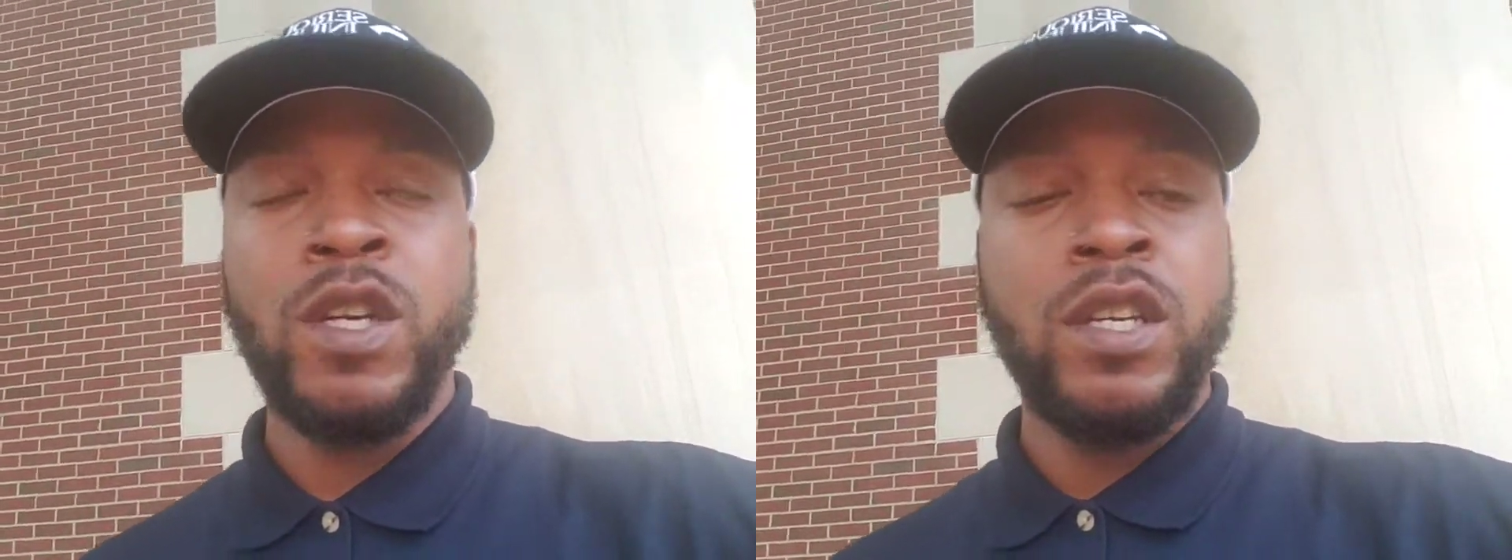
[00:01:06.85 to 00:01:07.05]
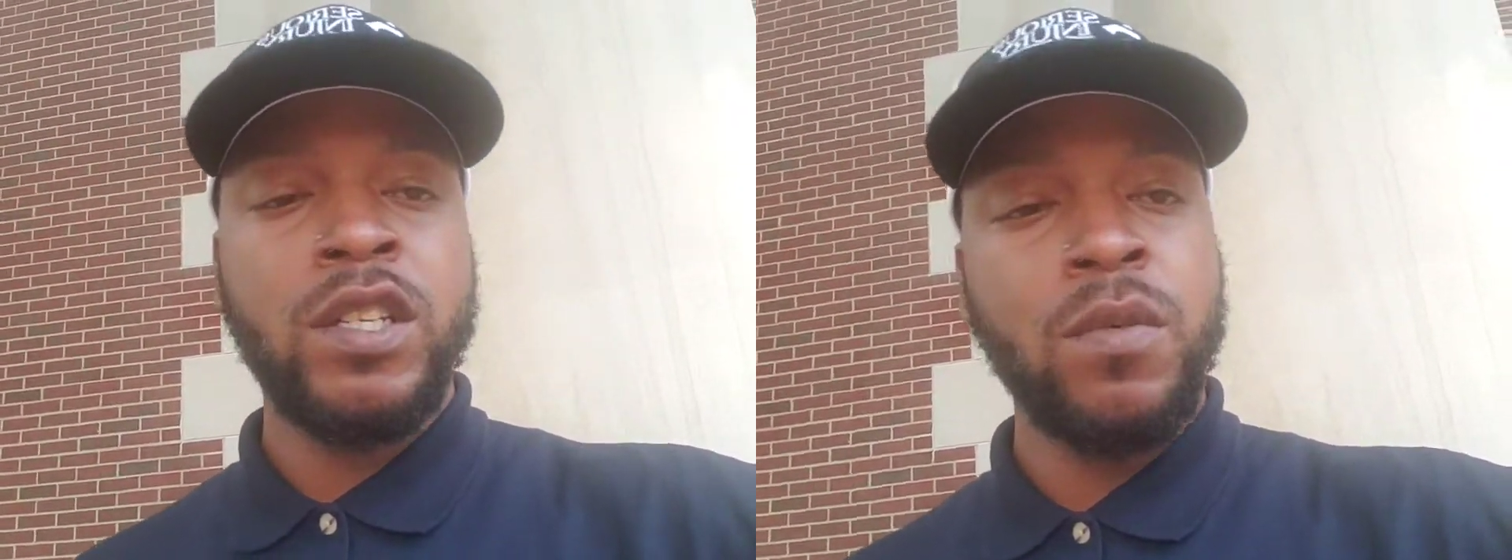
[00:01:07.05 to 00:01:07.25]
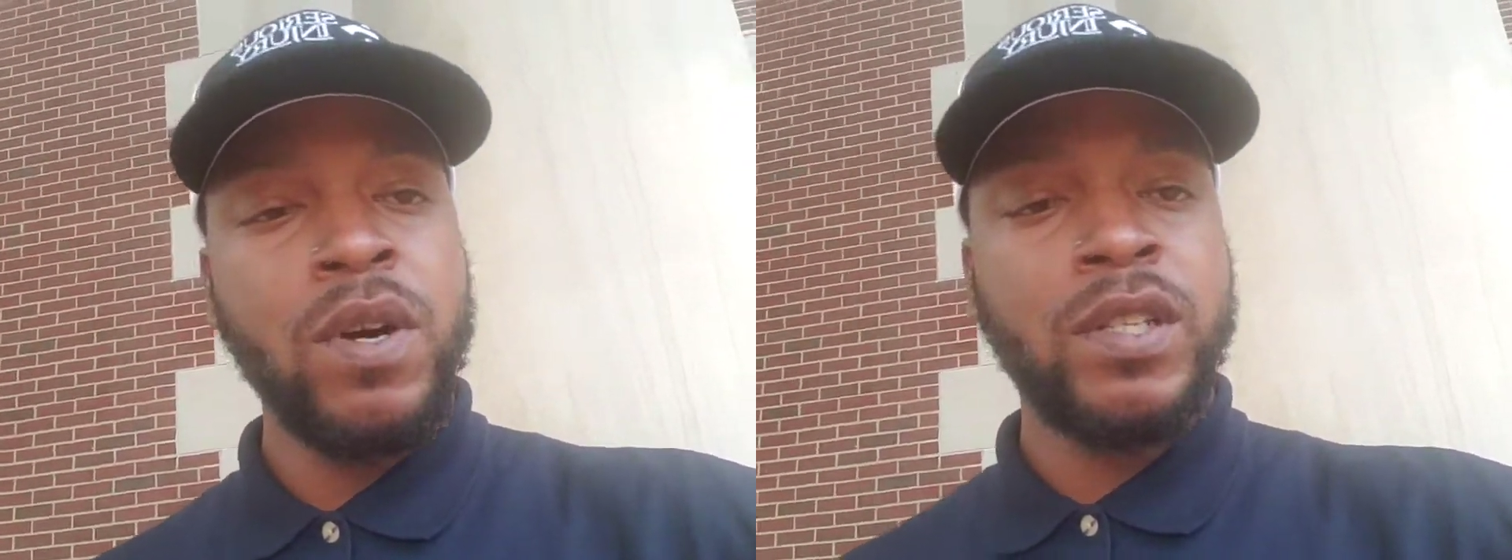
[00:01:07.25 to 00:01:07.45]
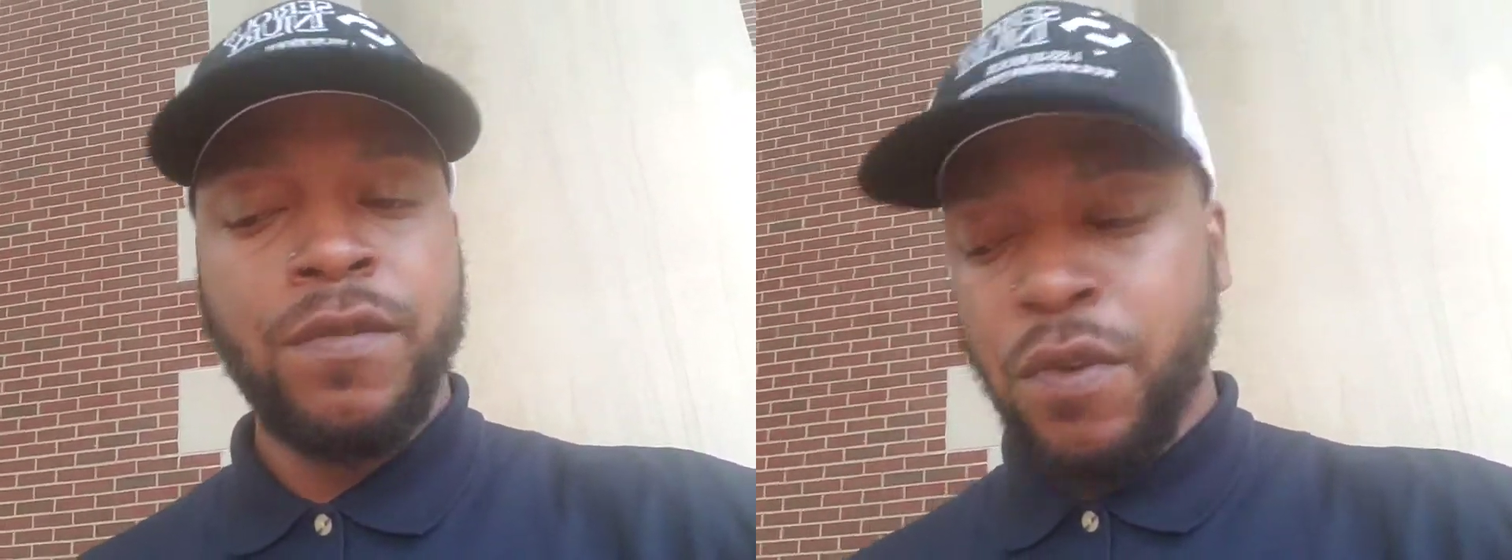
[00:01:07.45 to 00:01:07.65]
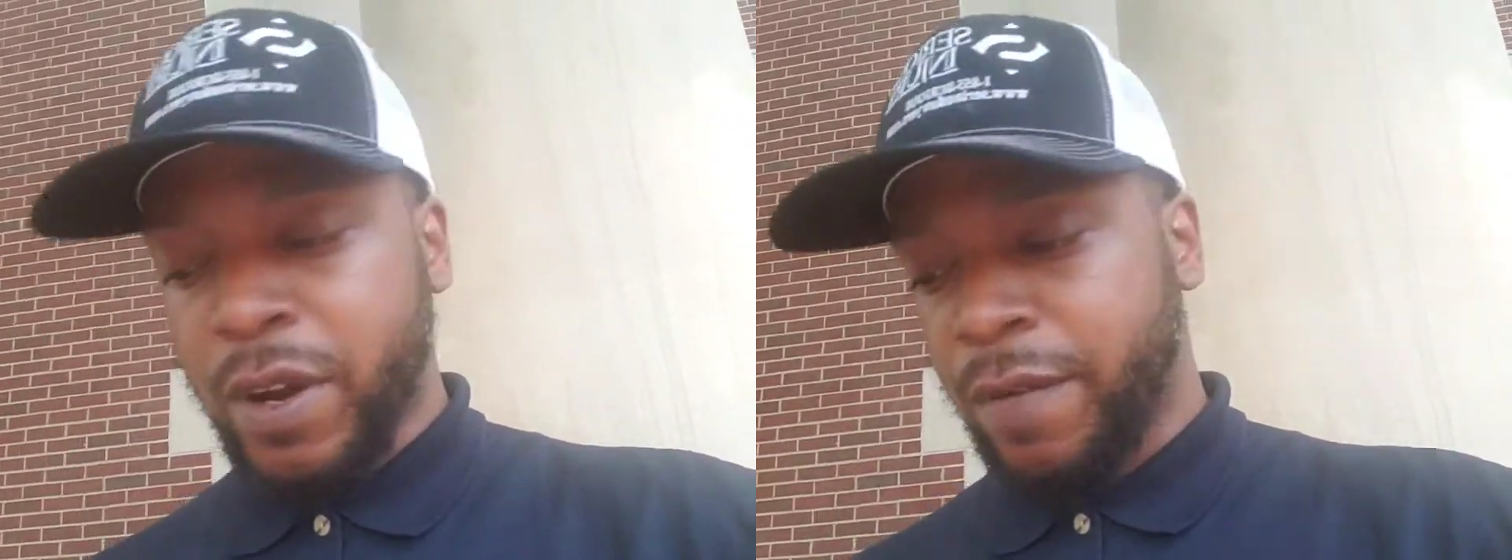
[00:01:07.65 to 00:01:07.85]
she wants it
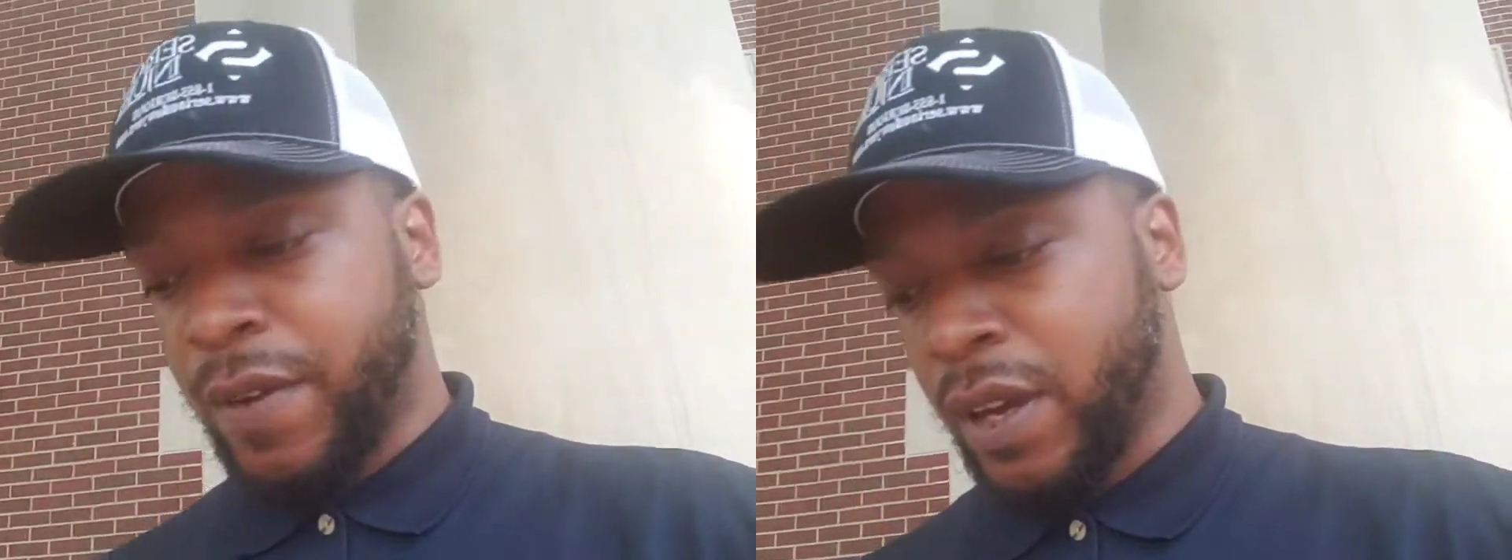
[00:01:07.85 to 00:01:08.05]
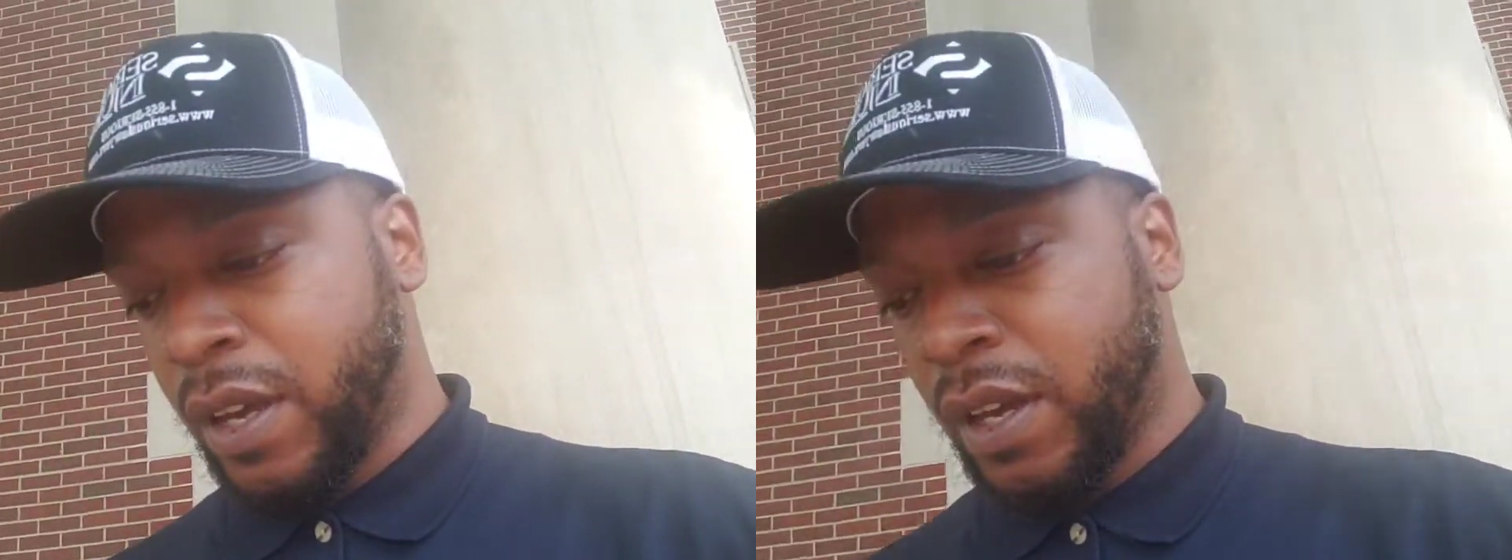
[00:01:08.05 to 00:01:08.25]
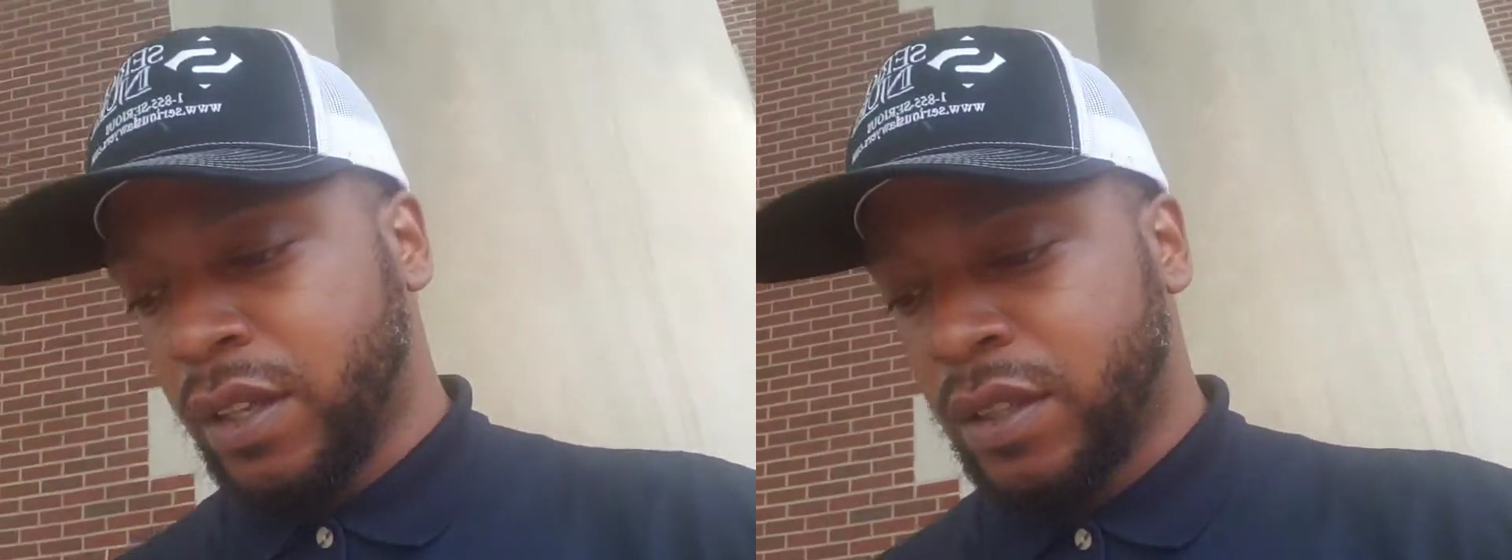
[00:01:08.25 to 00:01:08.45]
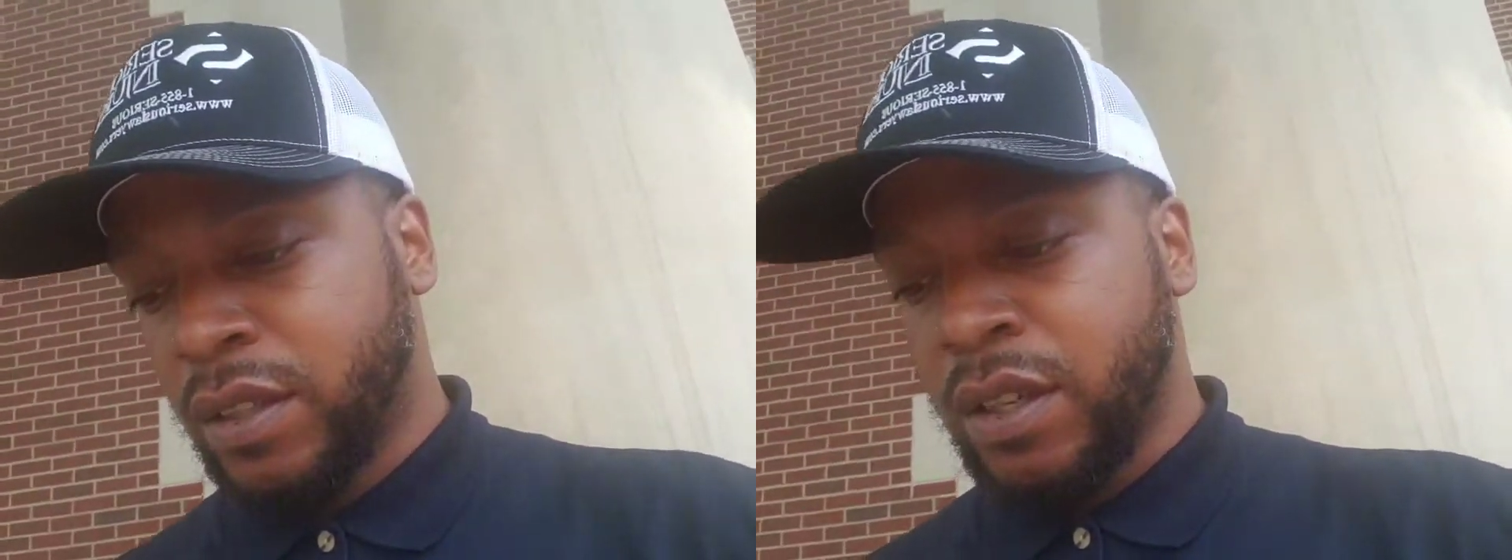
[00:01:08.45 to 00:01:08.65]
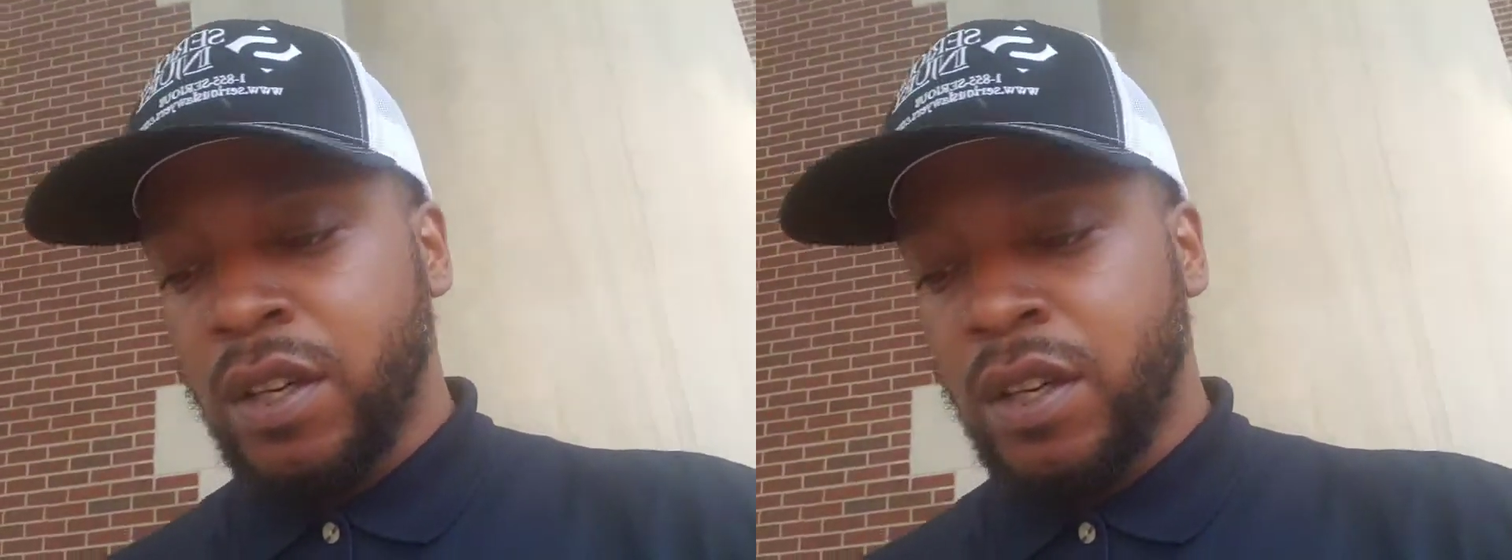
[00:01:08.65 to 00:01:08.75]
for convenience.